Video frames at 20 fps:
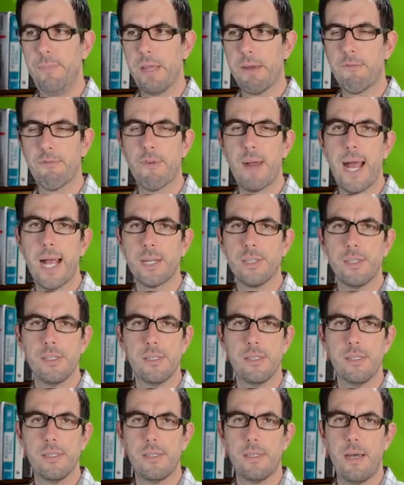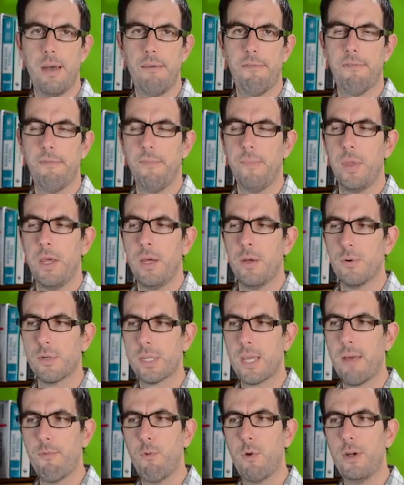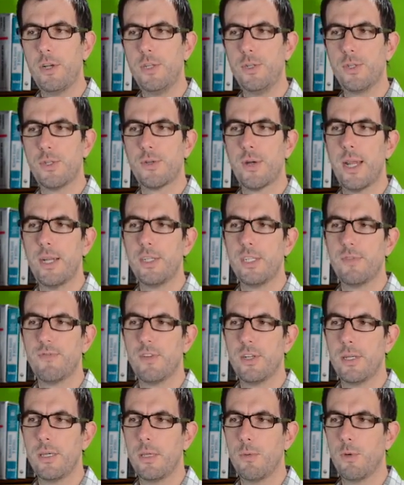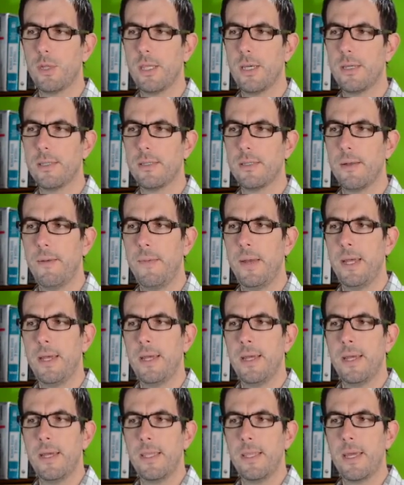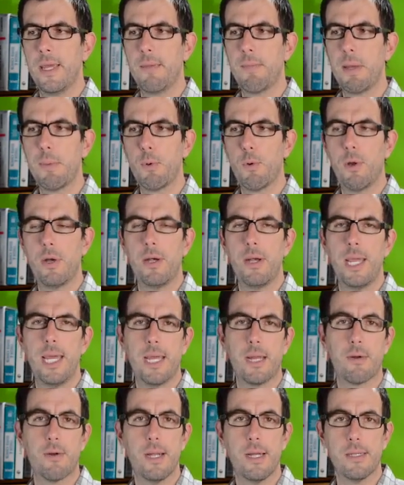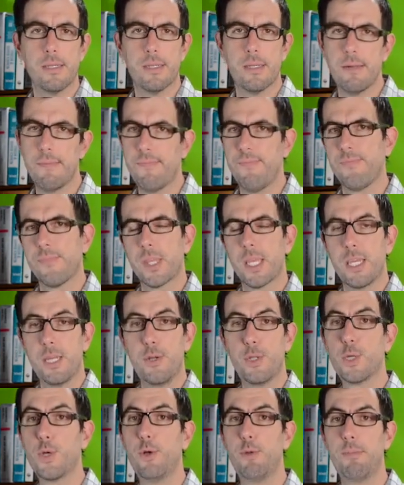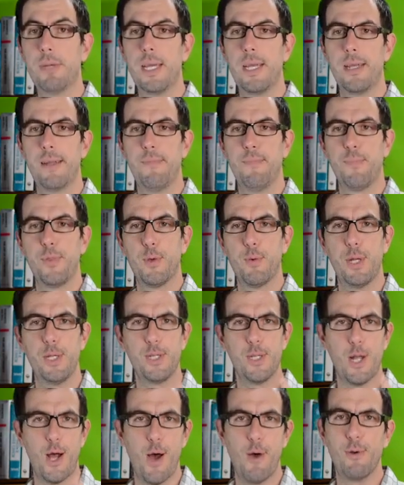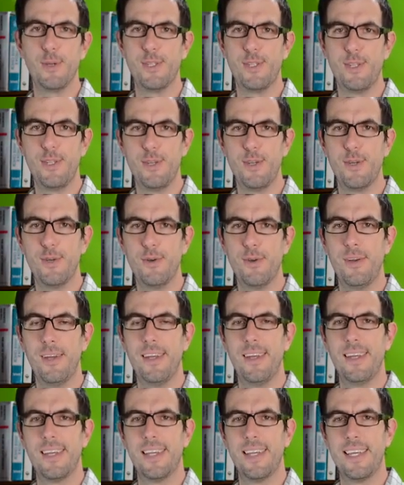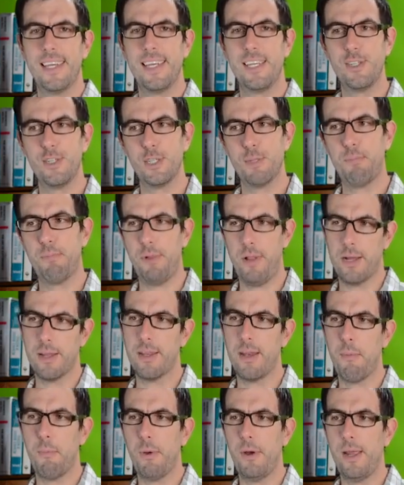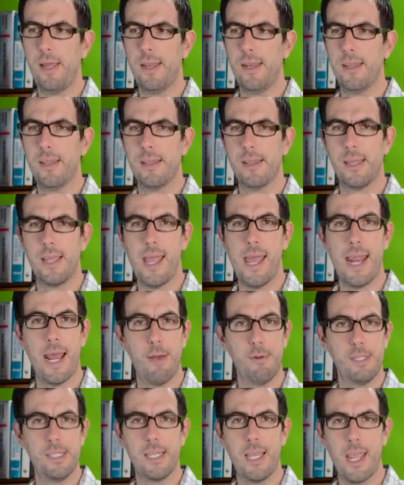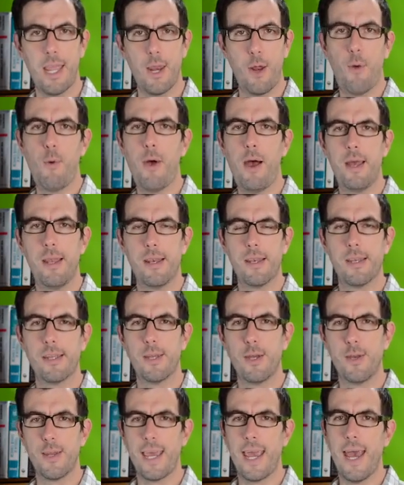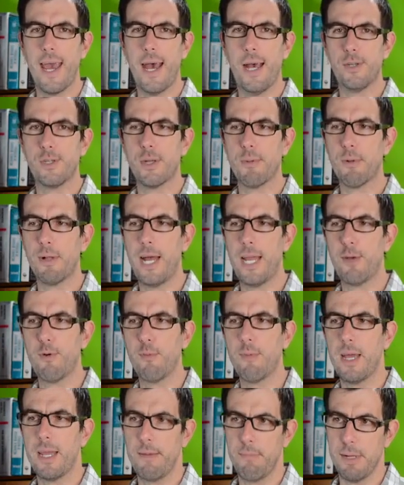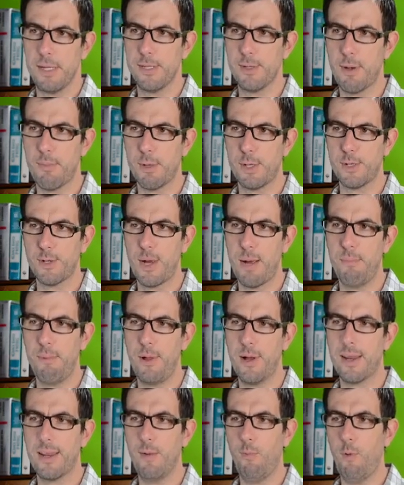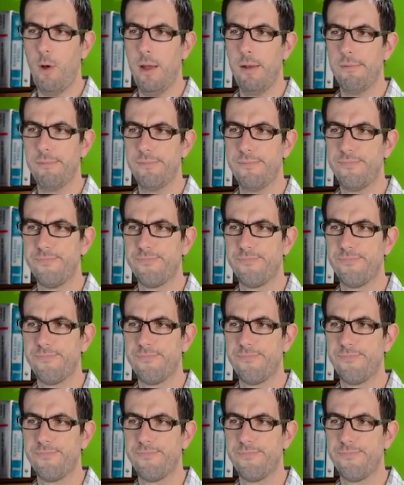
big fractions and stuff. We're just going to have one or two strategies for dealing with this. And you might be wondering, hey, Chris, you told me that what I should always do is just plug the number in. And I would say, you know what? Good catch. I'm glad you reminded me. So I'm going to try plug it in 1.